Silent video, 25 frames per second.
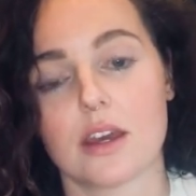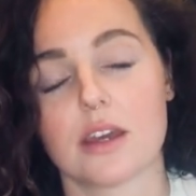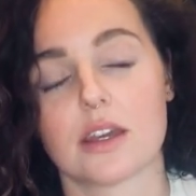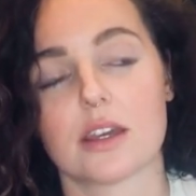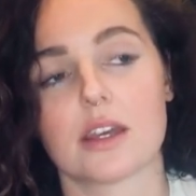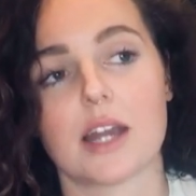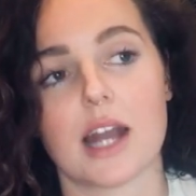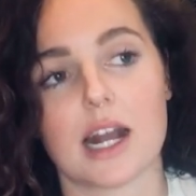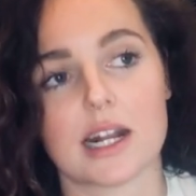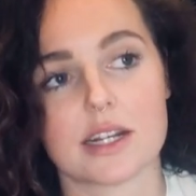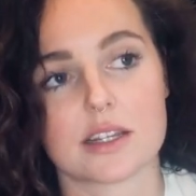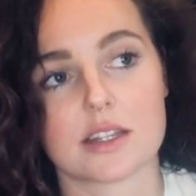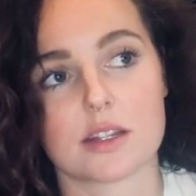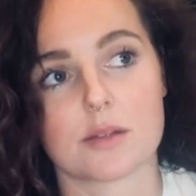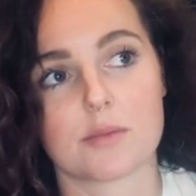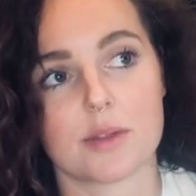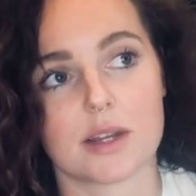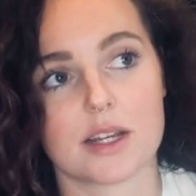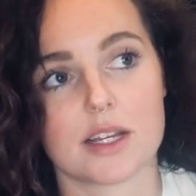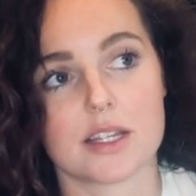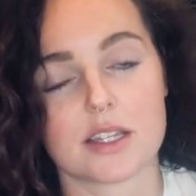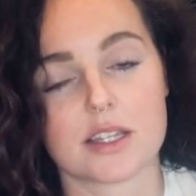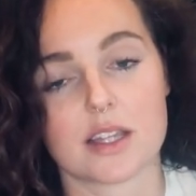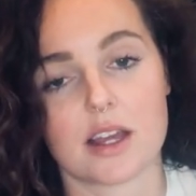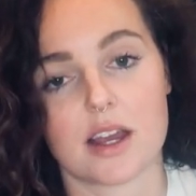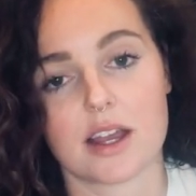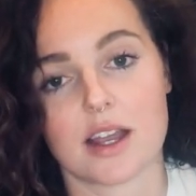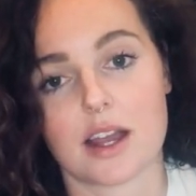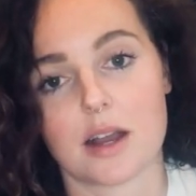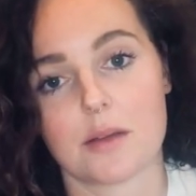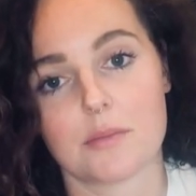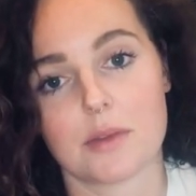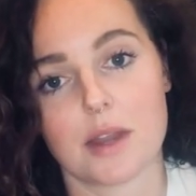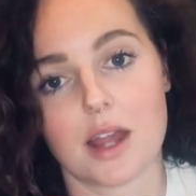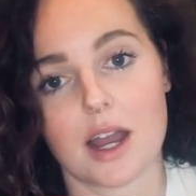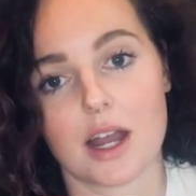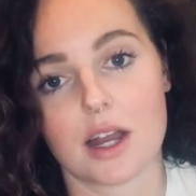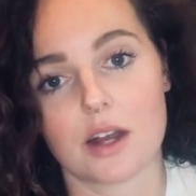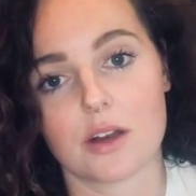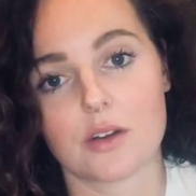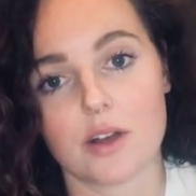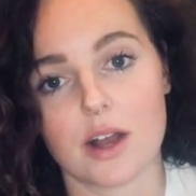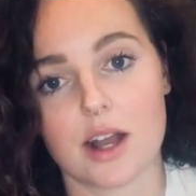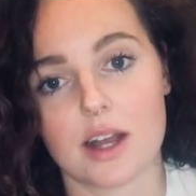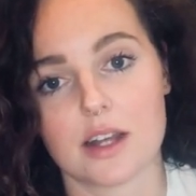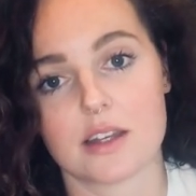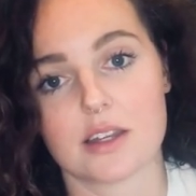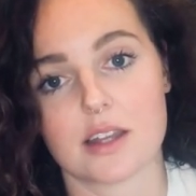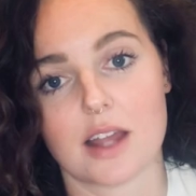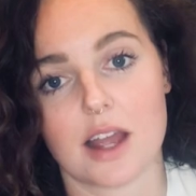get to the place that I am now,
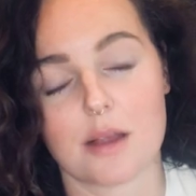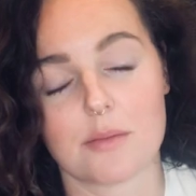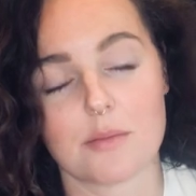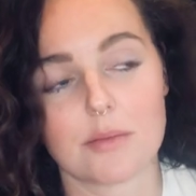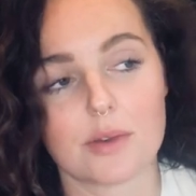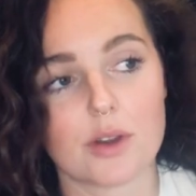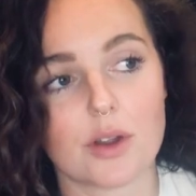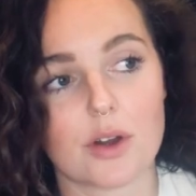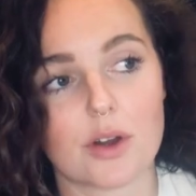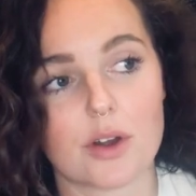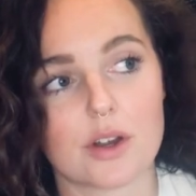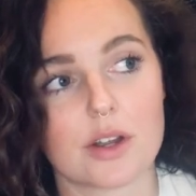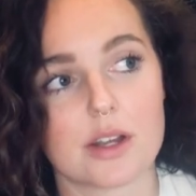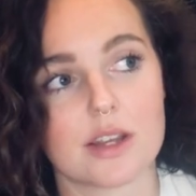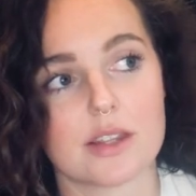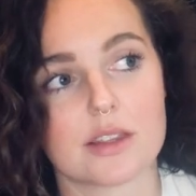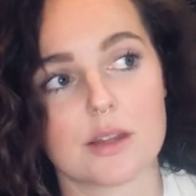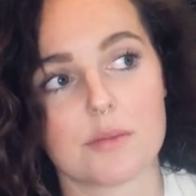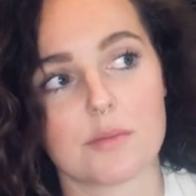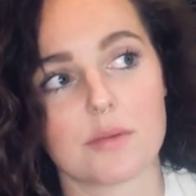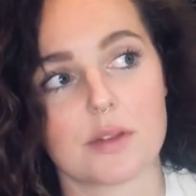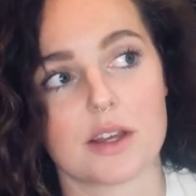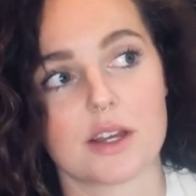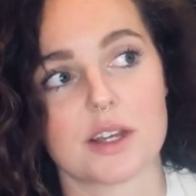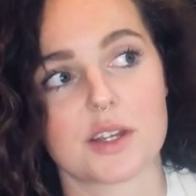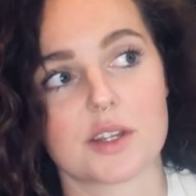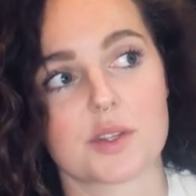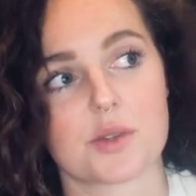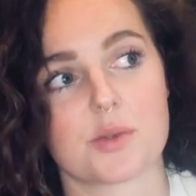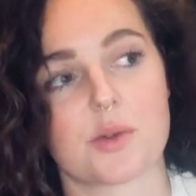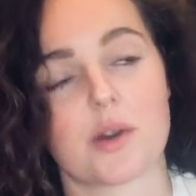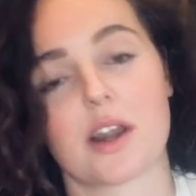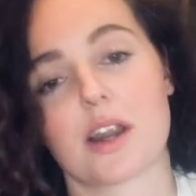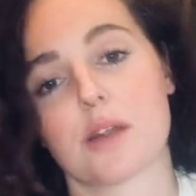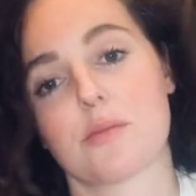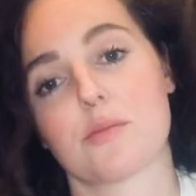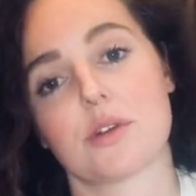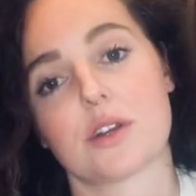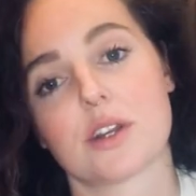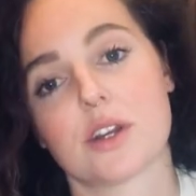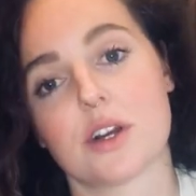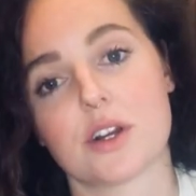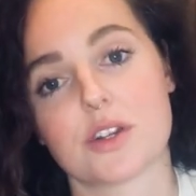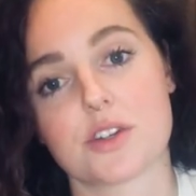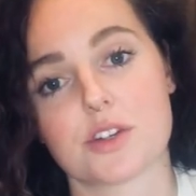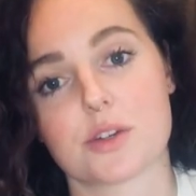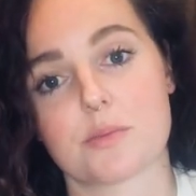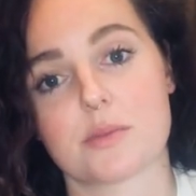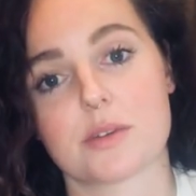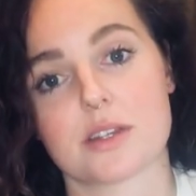and I'm not in the place where I'm
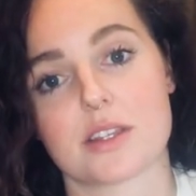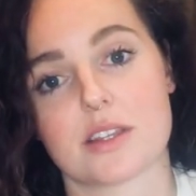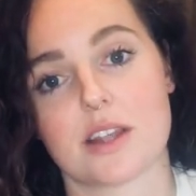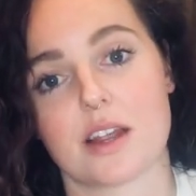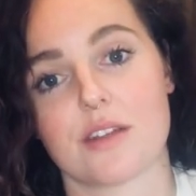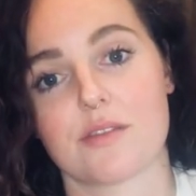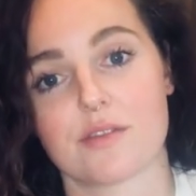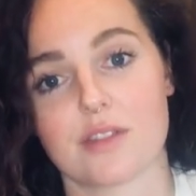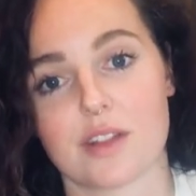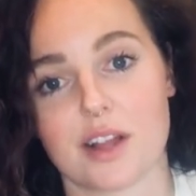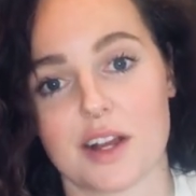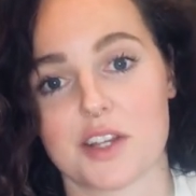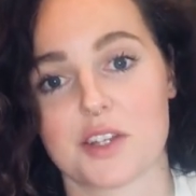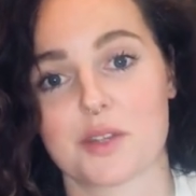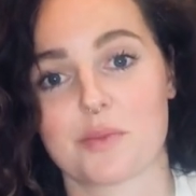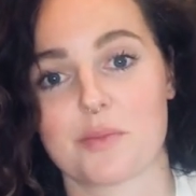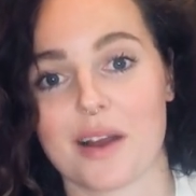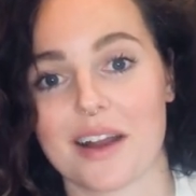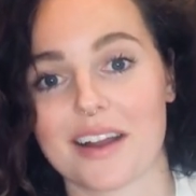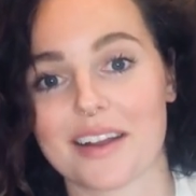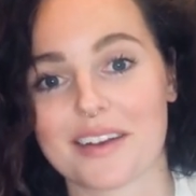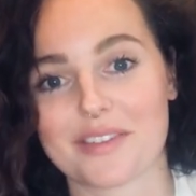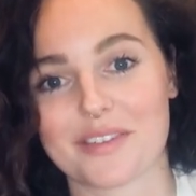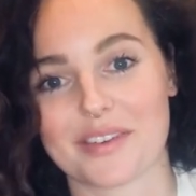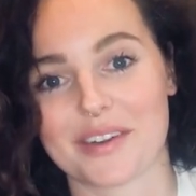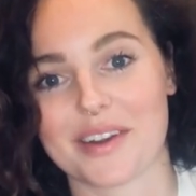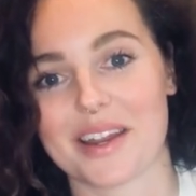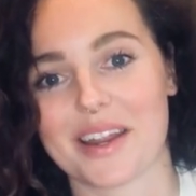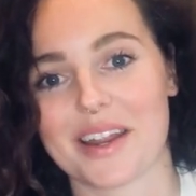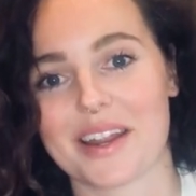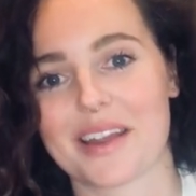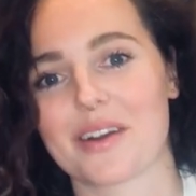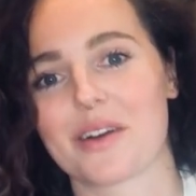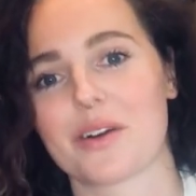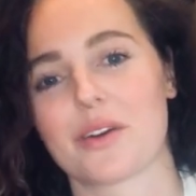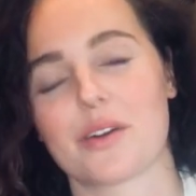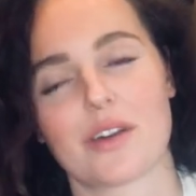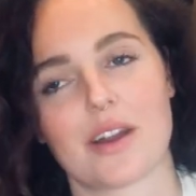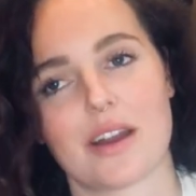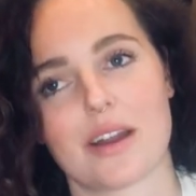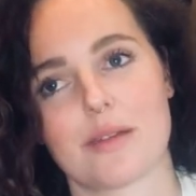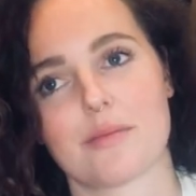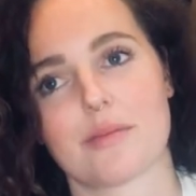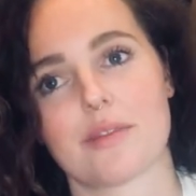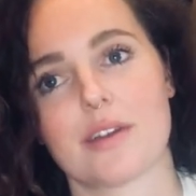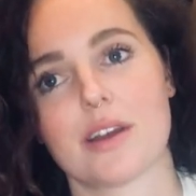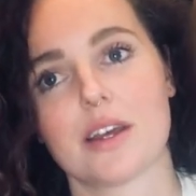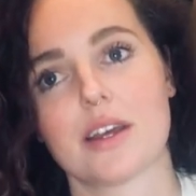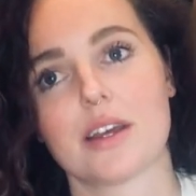100% flashback free, or I'm